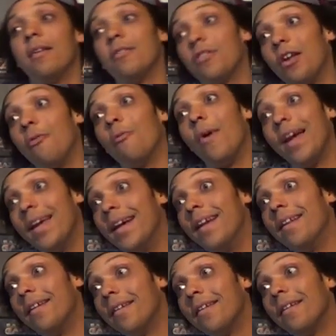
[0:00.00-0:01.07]
It's like
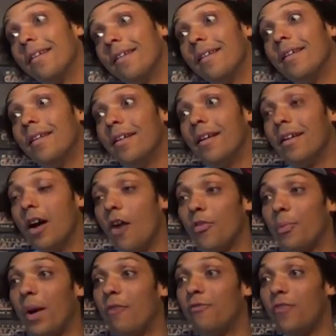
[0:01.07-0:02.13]
waiting. And
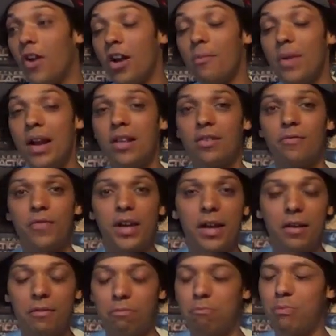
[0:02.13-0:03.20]
after about five minutes, I'm
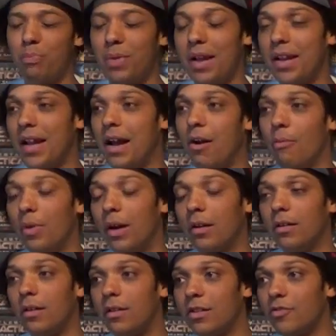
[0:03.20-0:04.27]
thinking, bloody hell, I'm like,
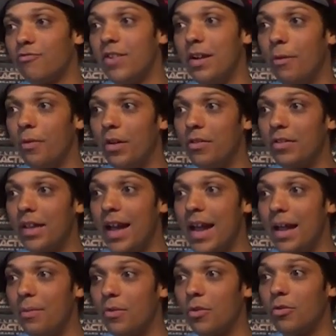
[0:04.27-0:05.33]
oh, I just really want those
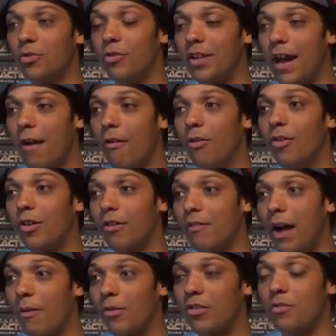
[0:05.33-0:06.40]
games. Or do a cow and looking
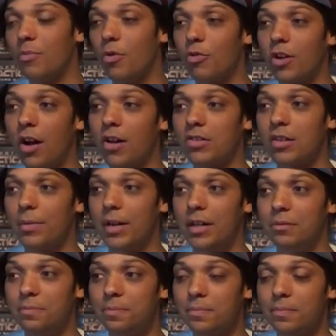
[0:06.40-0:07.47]
around because there's more cars coming
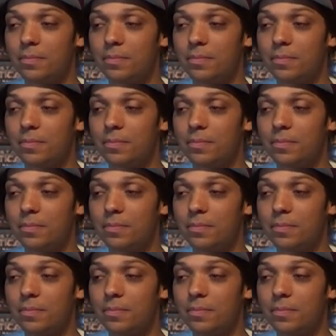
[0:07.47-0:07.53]
in.